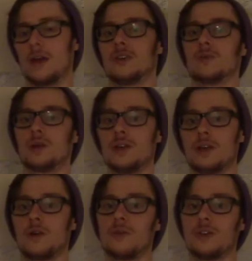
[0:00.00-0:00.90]
You really
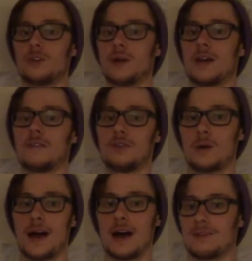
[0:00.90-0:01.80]
can only do it if you
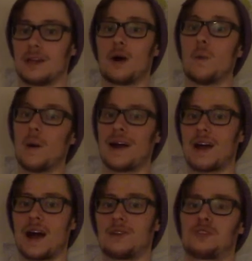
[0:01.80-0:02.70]
have like a
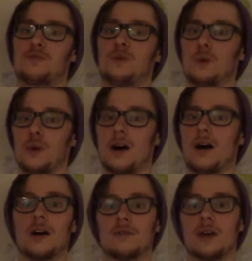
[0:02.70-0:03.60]
warehouse full
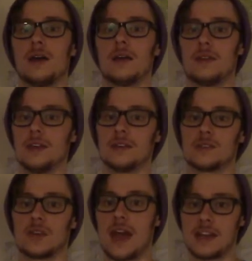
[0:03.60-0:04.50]
of
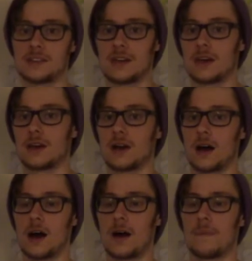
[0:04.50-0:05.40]
these ASIC,
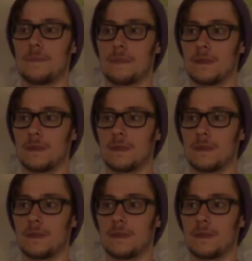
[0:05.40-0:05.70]
uh,